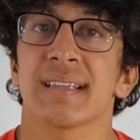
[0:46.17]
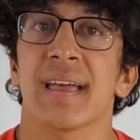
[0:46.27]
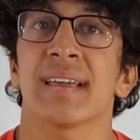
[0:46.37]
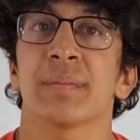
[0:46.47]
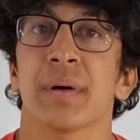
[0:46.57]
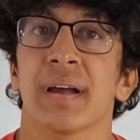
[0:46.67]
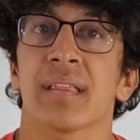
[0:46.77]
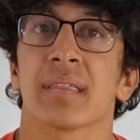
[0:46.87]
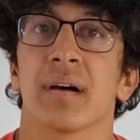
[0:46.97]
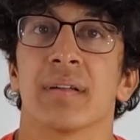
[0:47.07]
and
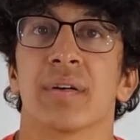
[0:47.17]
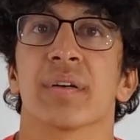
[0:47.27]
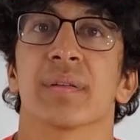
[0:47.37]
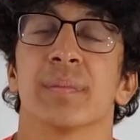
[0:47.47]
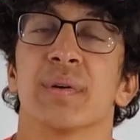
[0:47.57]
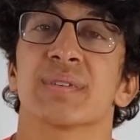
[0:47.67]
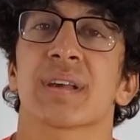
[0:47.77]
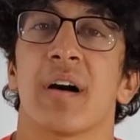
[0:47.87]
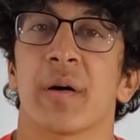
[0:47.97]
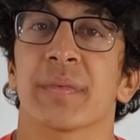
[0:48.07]
Python are the most
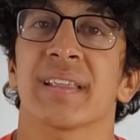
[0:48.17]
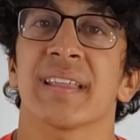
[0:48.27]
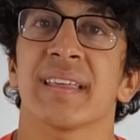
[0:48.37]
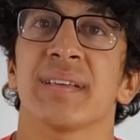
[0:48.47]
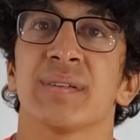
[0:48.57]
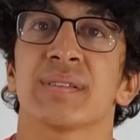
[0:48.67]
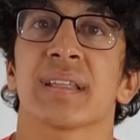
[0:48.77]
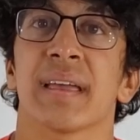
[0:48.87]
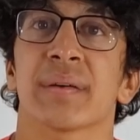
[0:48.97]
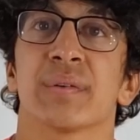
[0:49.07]
commonly used
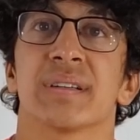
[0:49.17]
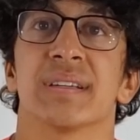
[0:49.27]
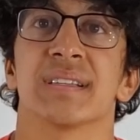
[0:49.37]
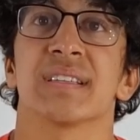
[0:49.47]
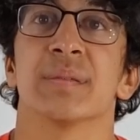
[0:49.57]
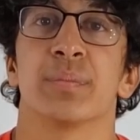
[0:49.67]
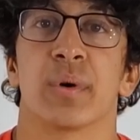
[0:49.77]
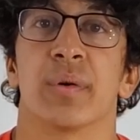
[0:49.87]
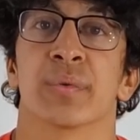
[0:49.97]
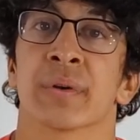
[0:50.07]
languages to
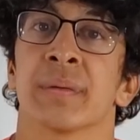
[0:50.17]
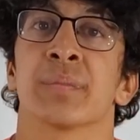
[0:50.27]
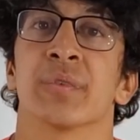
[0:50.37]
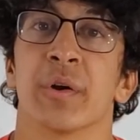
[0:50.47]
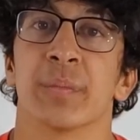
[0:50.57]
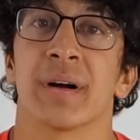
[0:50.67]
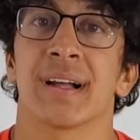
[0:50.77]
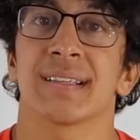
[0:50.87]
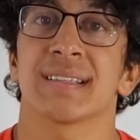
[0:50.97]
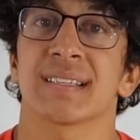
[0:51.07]
program
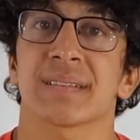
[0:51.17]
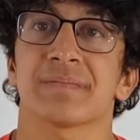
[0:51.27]
robots.